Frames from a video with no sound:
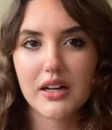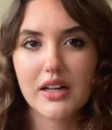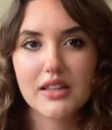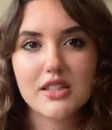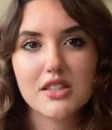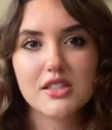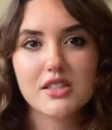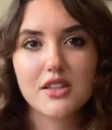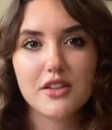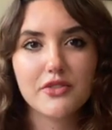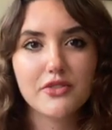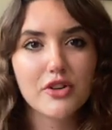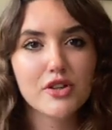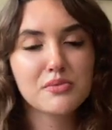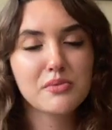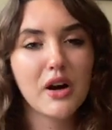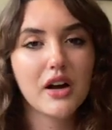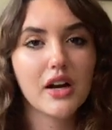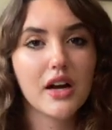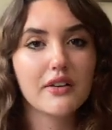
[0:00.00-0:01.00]
And this is the first
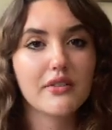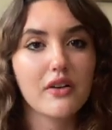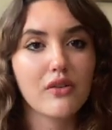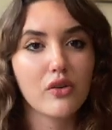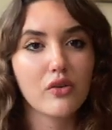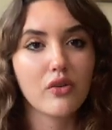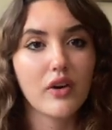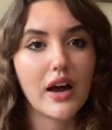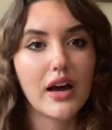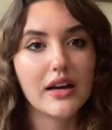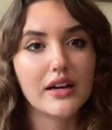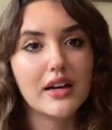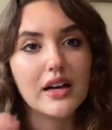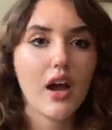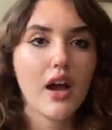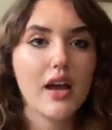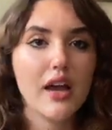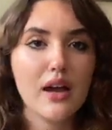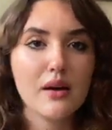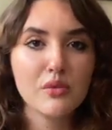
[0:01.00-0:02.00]
manga I've ever read.
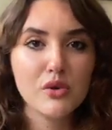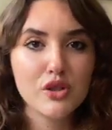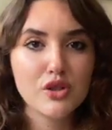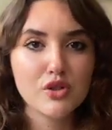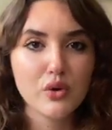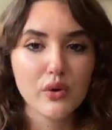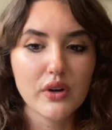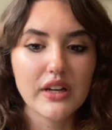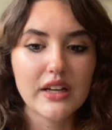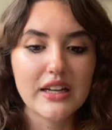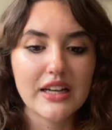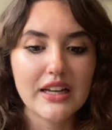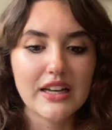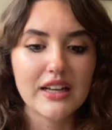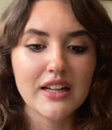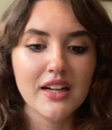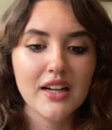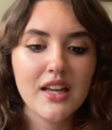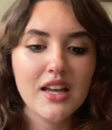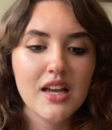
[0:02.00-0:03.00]
I am enjoying
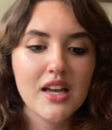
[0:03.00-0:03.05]
it.